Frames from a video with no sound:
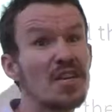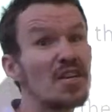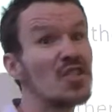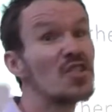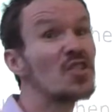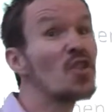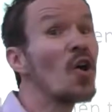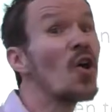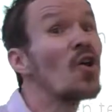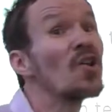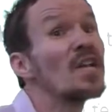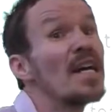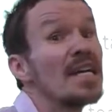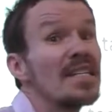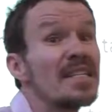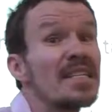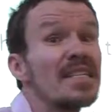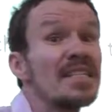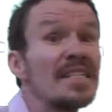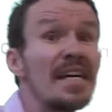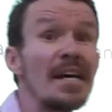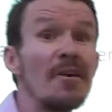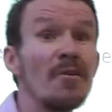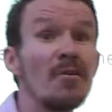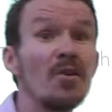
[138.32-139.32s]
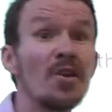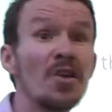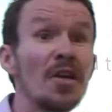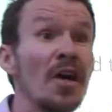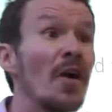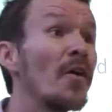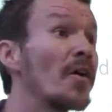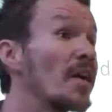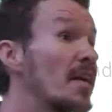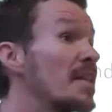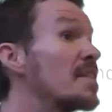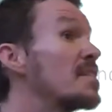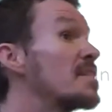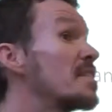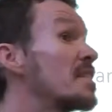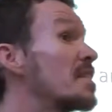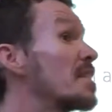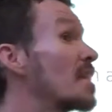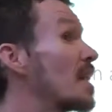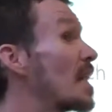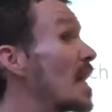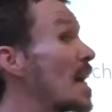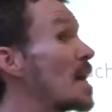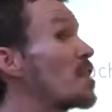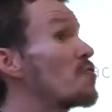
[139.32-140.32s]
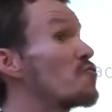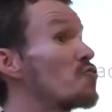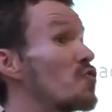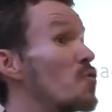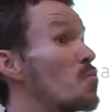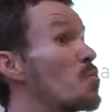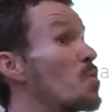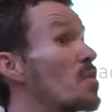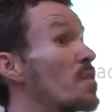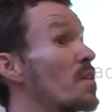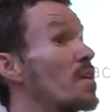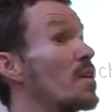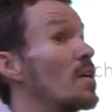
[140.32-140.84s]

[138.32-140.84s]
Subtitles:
it's not necessarily going into the classroom with